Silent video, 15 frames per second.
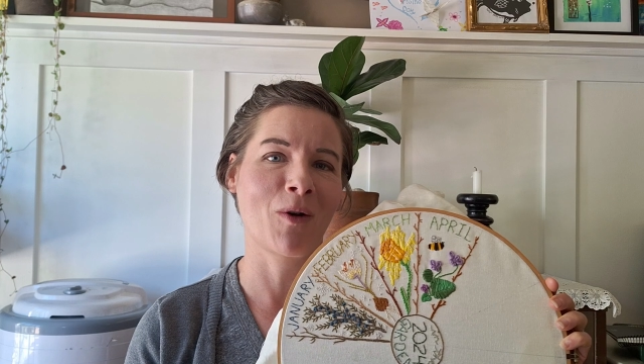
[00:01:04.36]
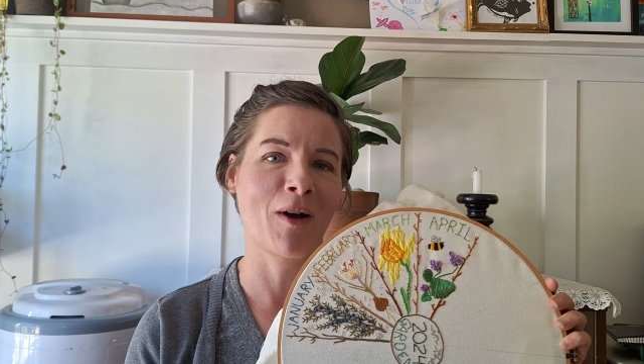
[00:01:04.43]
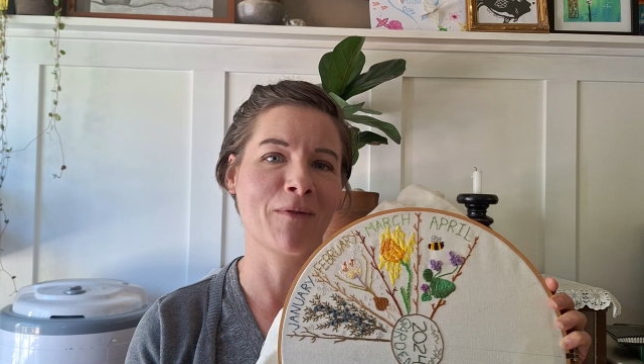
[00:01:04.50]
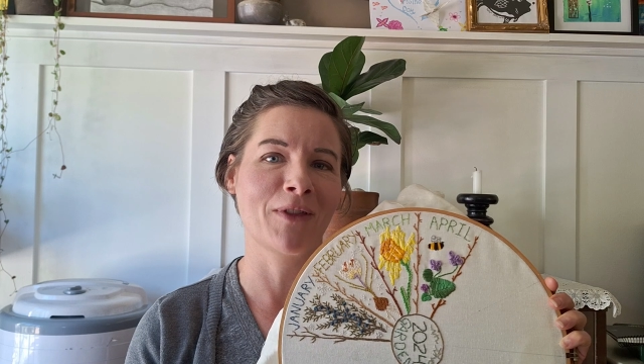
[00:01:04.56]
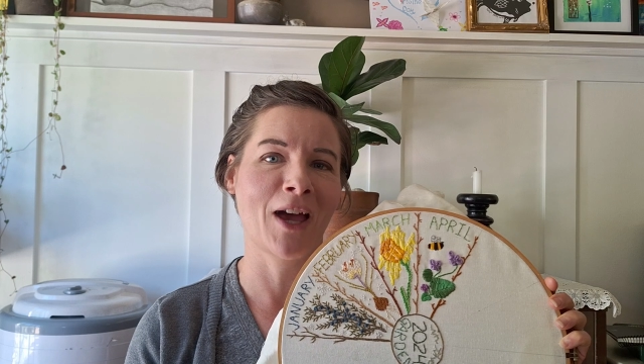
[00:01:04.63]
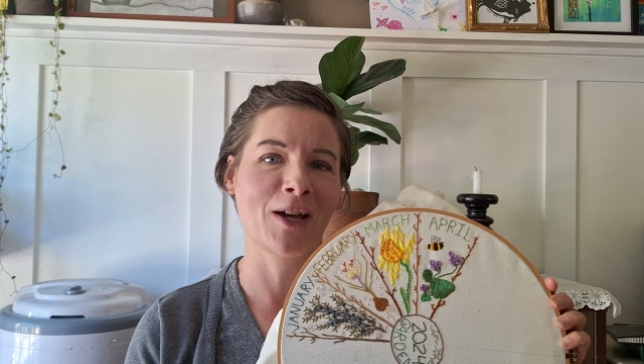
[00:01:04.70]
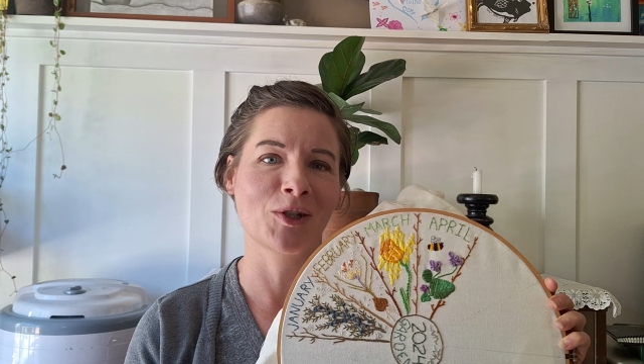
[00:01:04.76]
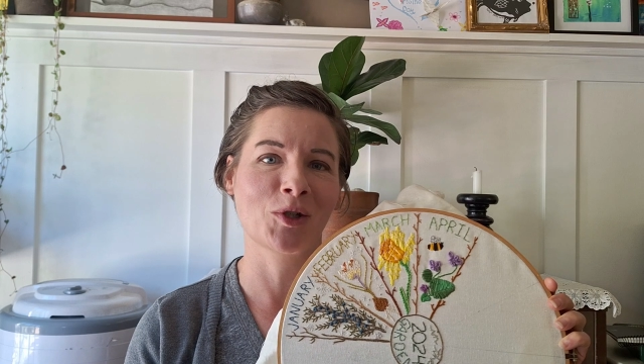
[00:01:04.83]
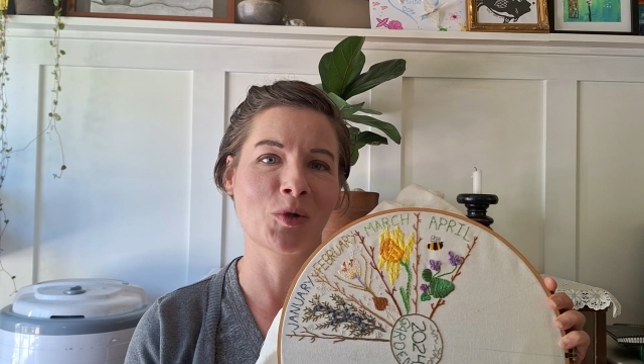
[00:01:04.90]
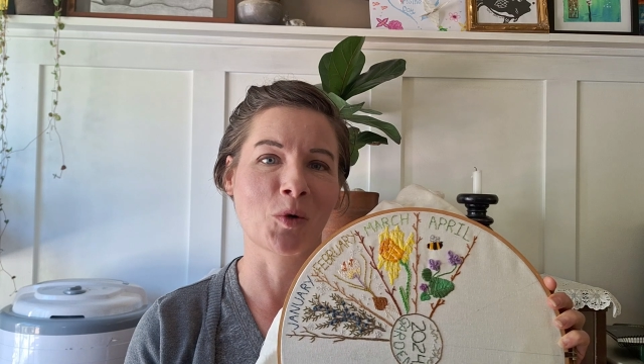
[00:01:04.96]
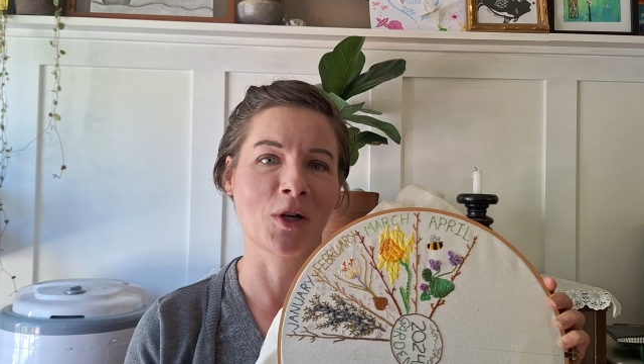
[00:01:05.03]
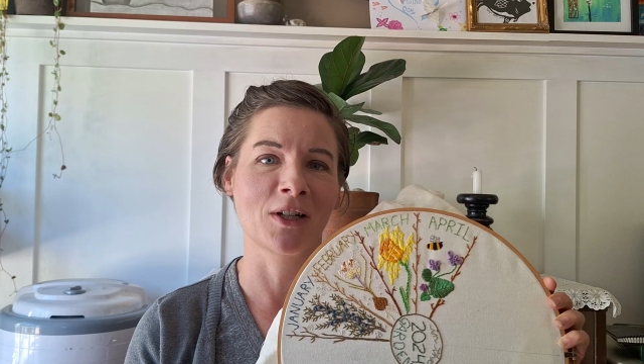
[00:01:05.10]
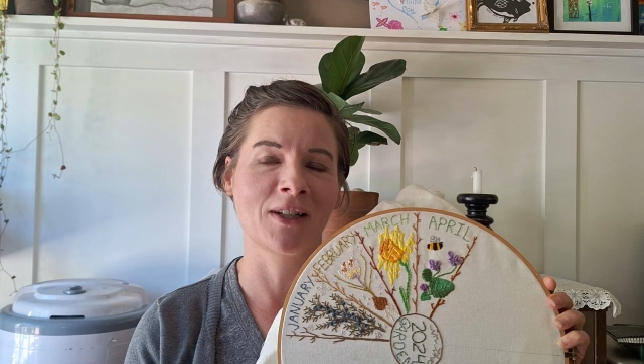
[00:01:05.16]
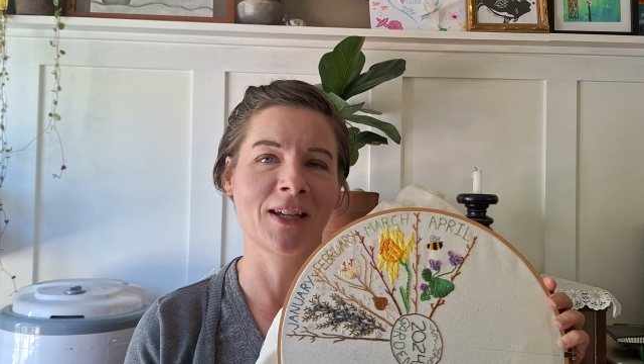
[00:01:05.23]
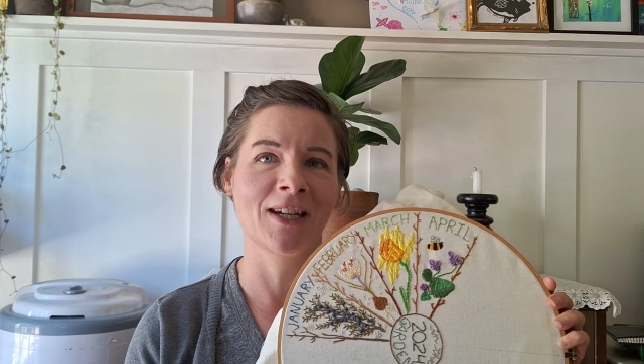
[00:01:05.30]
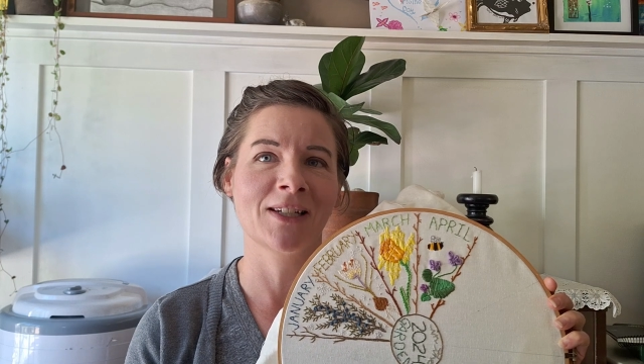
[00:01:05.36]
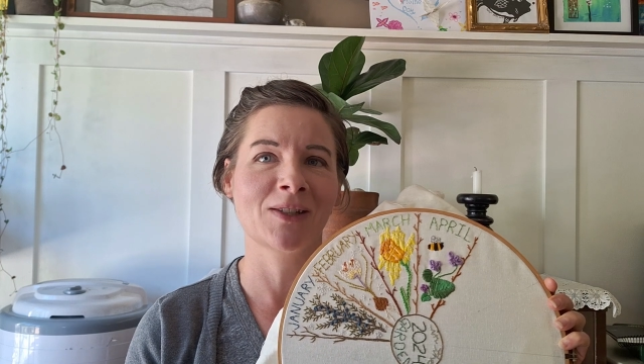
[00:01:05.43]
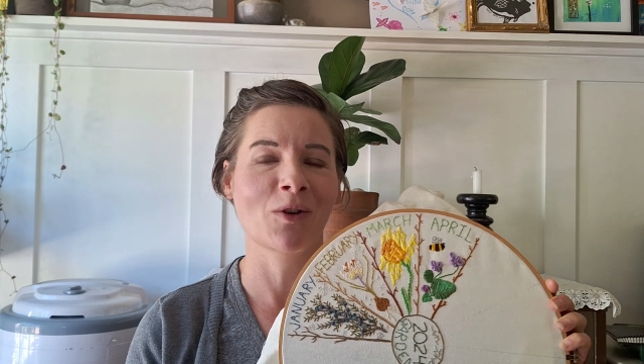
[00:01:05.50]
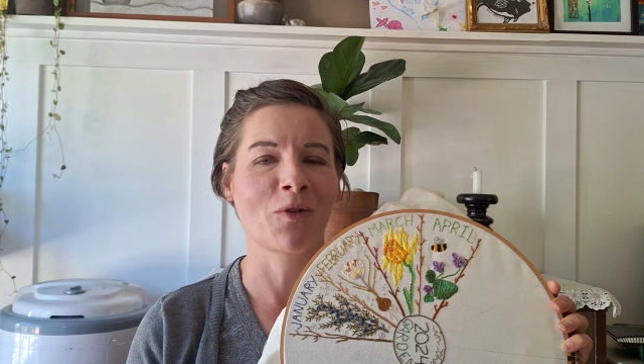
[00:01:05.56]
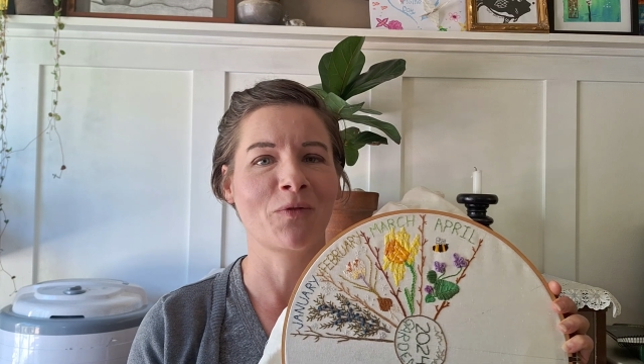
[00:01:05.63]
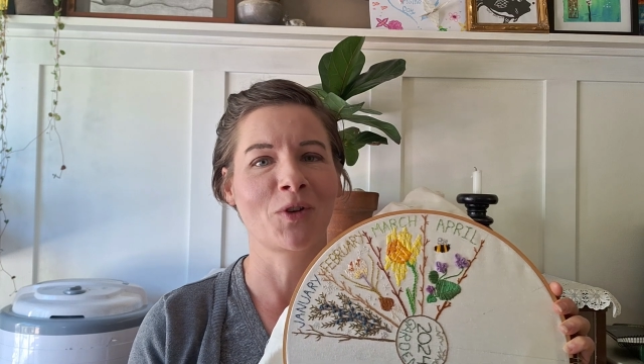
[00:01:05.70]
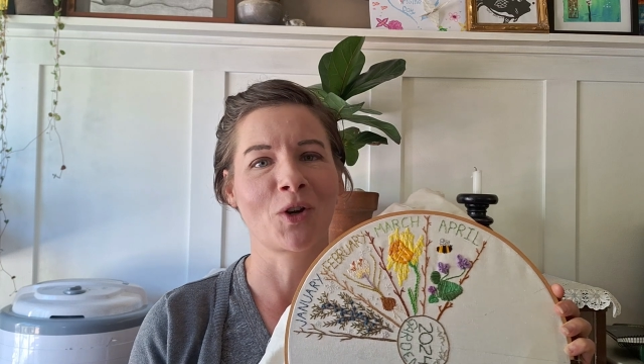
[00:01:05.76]
of that shortly,
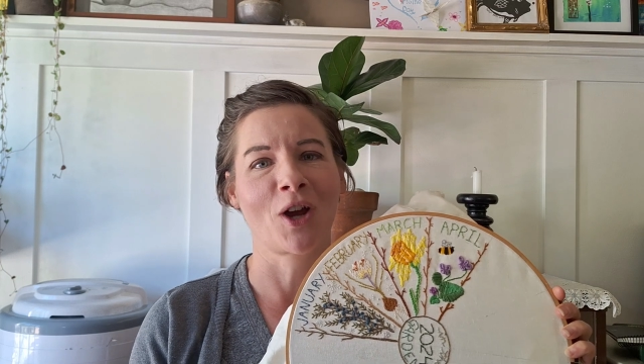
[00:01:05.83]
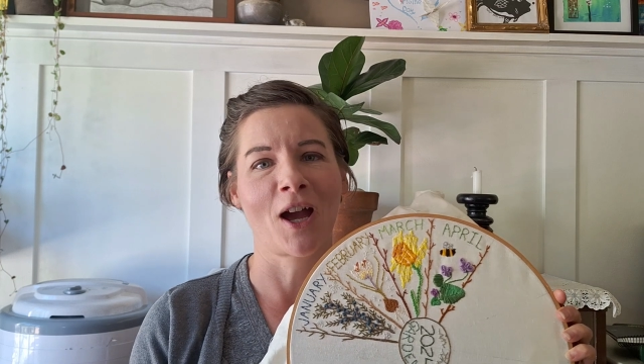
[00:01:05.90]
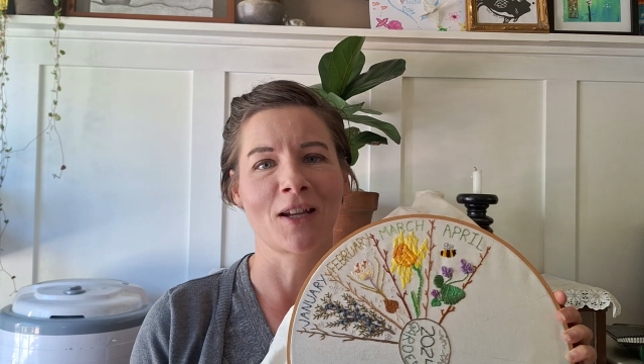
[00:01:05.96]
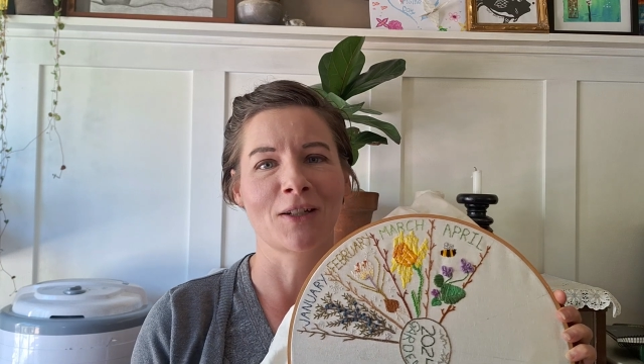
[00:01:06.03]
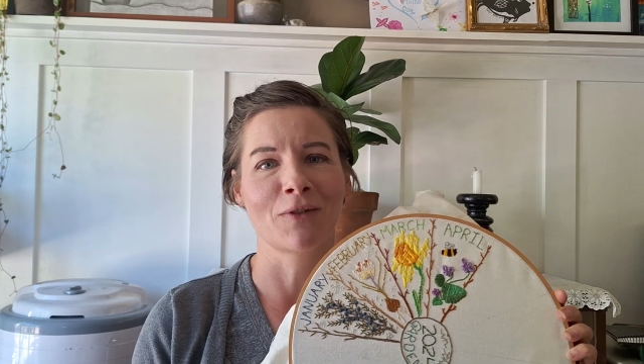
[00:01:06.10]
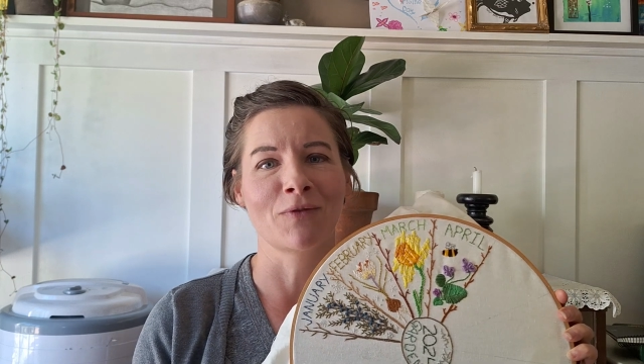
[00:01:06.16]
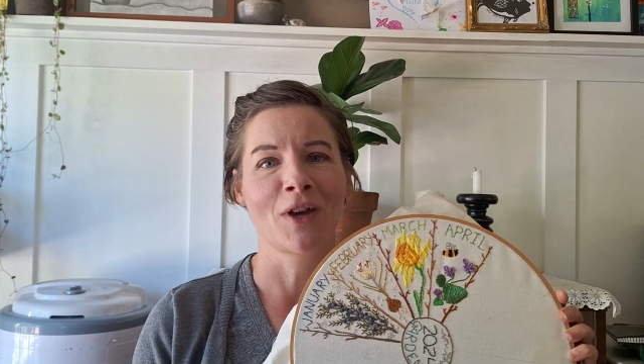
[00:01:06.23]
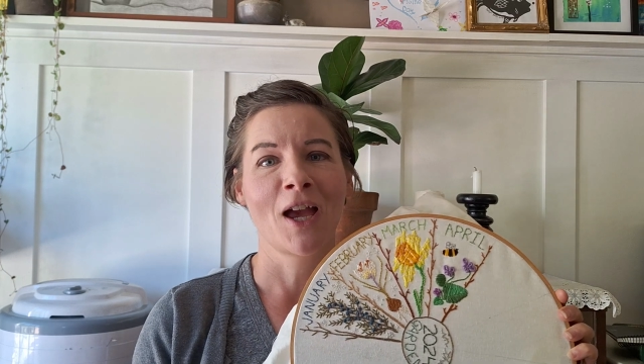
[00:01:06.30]
so if you're kind of